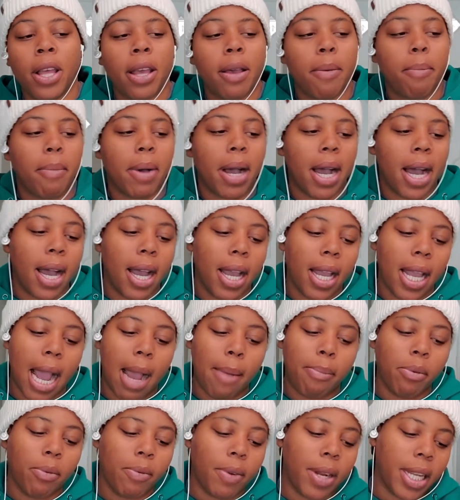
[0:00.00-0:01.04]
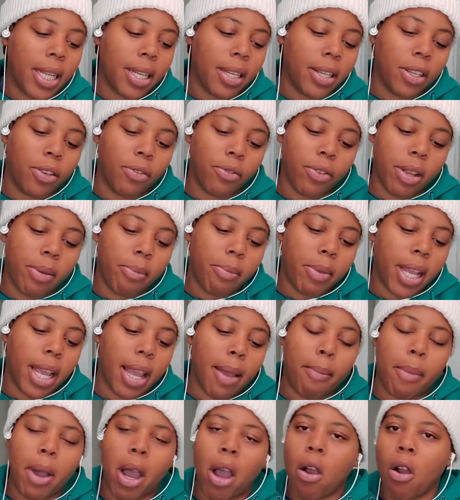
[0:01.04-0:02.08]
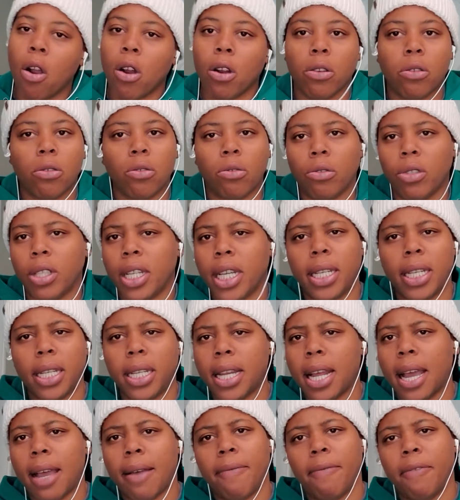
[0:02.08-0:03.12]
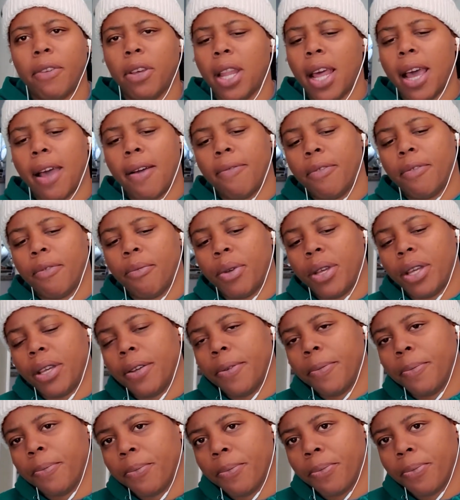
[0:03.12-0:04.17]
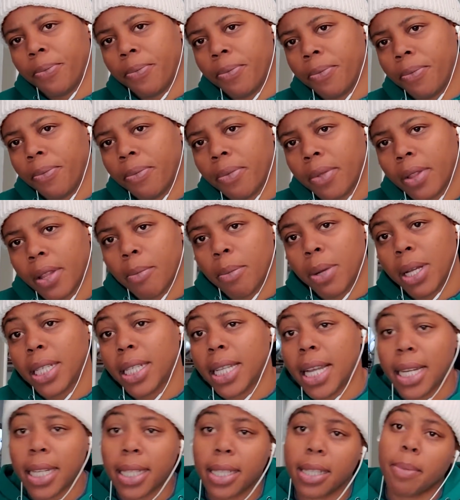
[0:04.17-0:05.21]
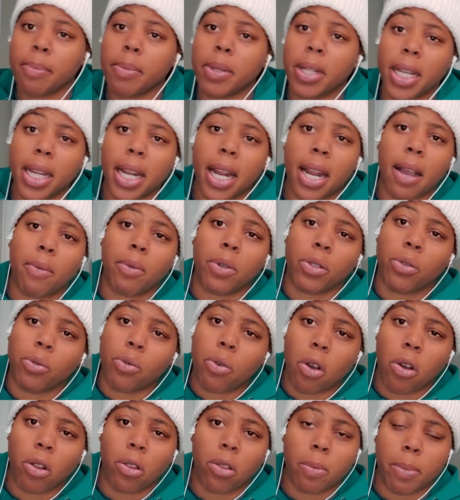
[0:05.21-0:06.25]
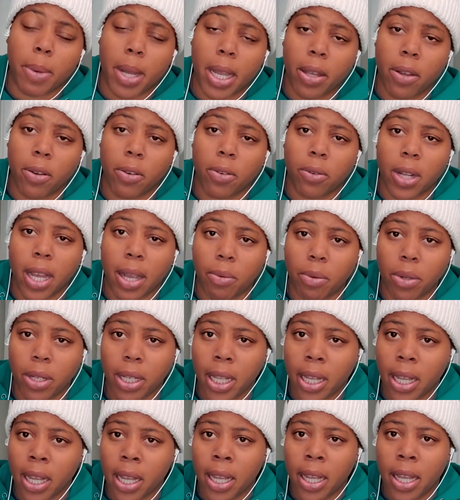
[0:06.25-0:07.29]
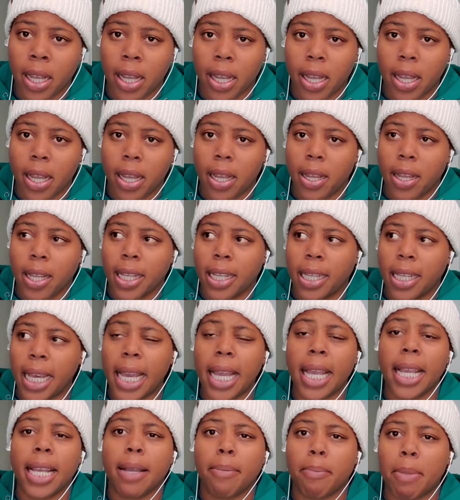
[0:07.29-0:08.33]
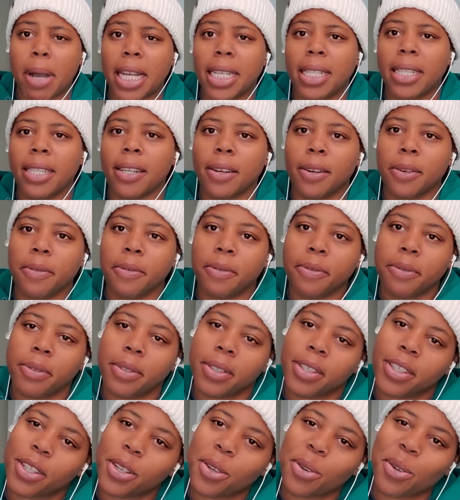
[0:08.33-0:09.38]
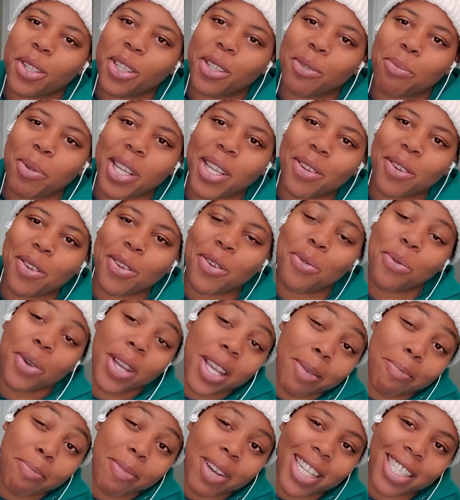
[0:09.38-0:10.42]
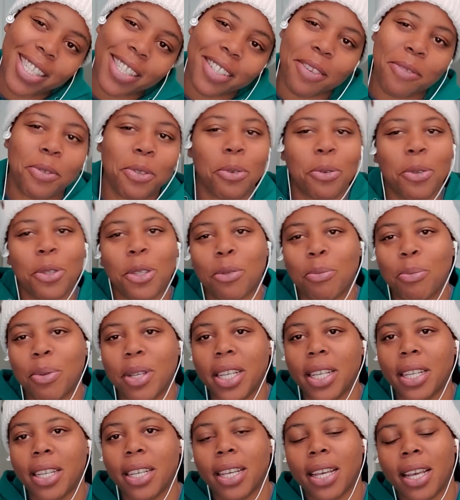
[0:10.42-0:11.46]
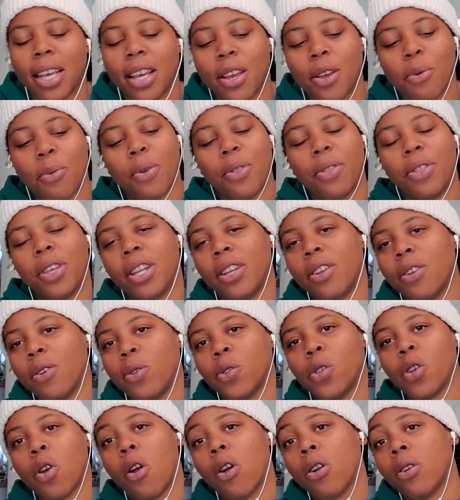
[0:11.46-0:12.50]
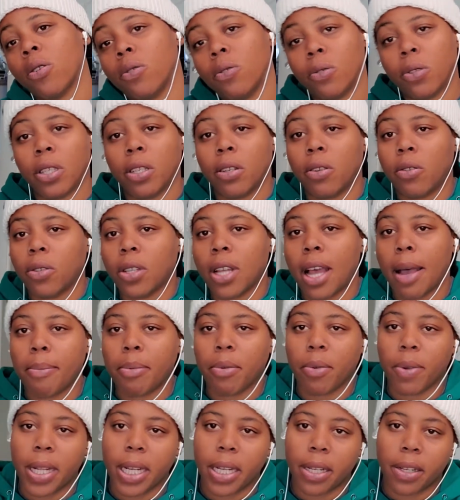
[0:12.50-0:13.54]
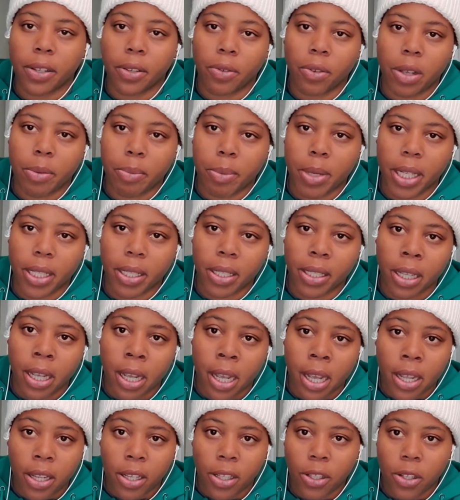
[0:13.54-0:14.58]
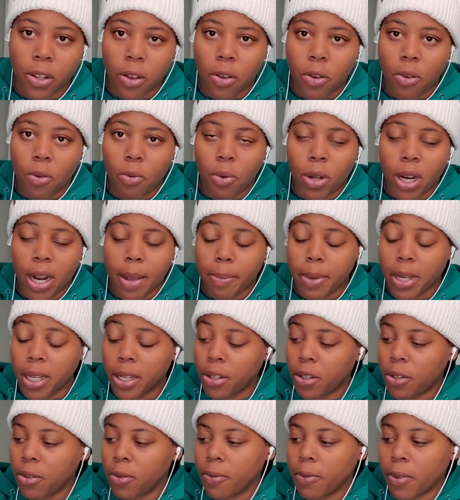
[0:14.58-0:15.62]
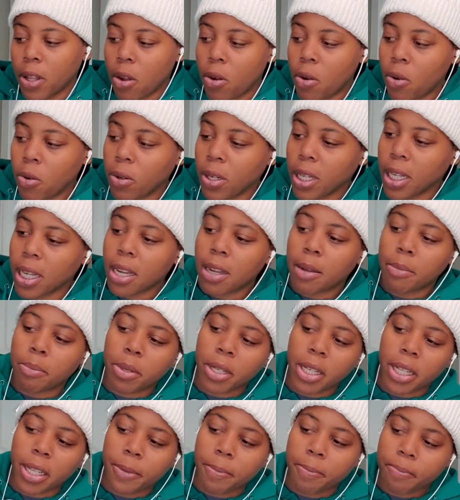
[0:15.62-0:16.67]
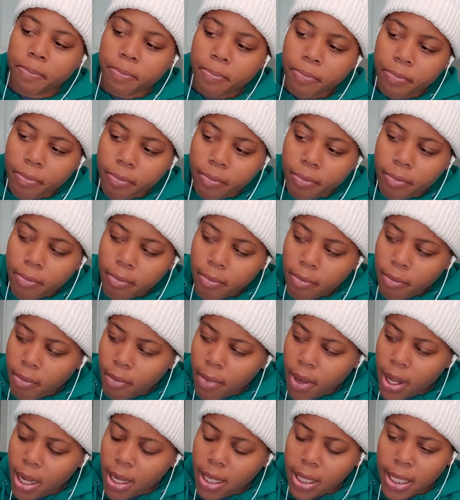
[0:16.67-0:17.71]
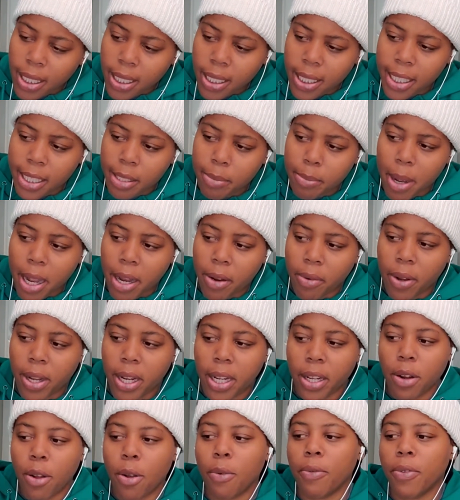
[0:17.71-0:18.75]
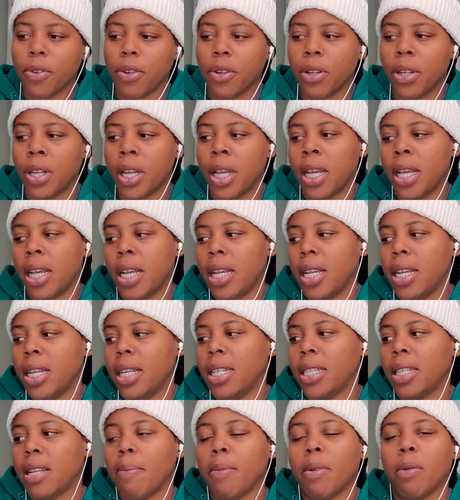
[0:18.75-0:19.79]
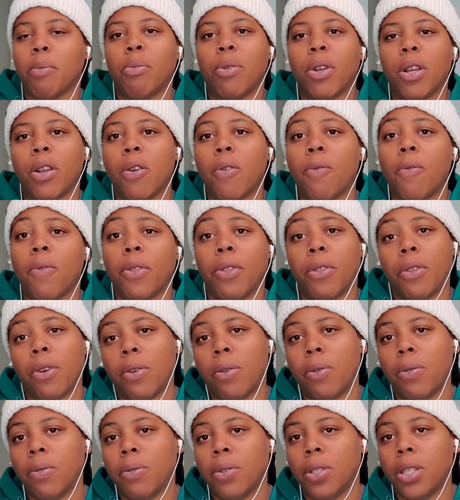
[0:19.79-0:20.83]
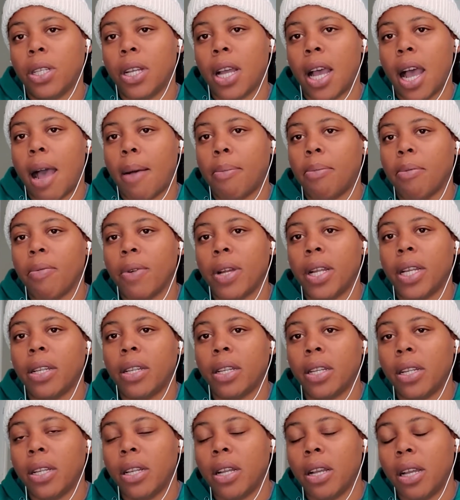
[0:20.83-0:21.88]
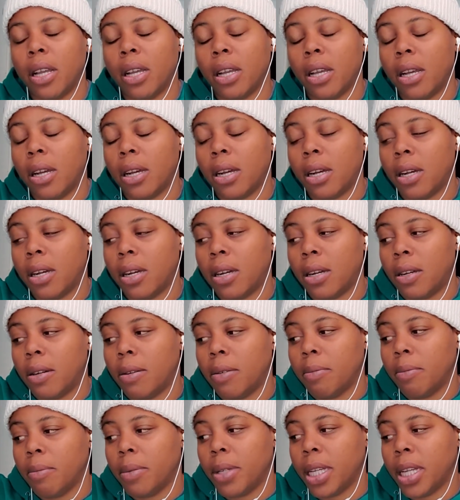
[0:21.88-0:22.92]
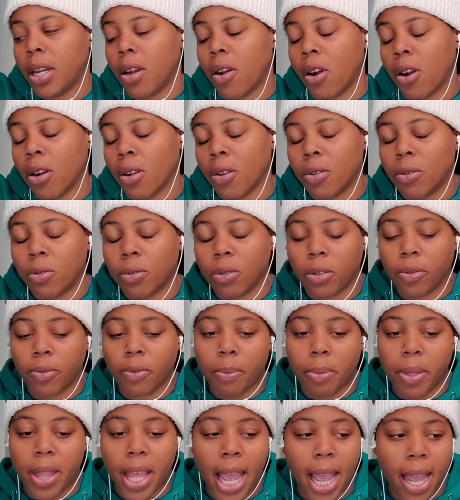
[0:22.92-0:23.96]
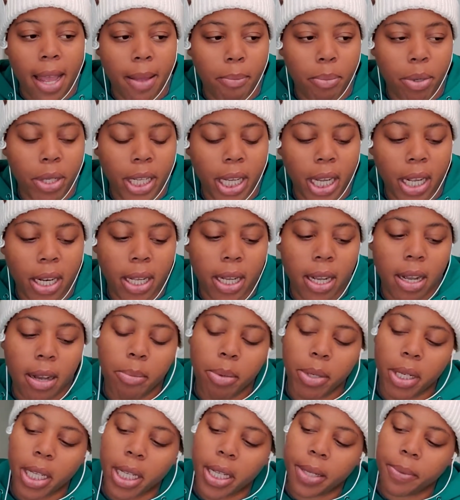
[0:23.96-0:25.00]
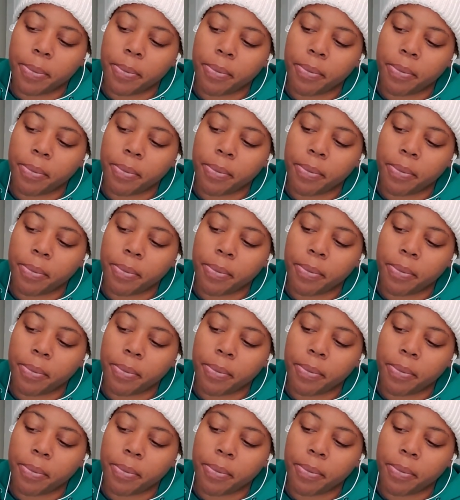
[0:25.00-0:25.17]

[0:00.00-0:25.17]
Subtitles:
my operating agreement and my articles, they did not fill out for me because that is something that I would do all on my own. I would king myself, so to speak, or queen myself, so to speak, within those articles and those operating agreements. So what I'm going to do for the holding company, since it's migrated over, is I'm going to bring over those operating and articles from that particular company,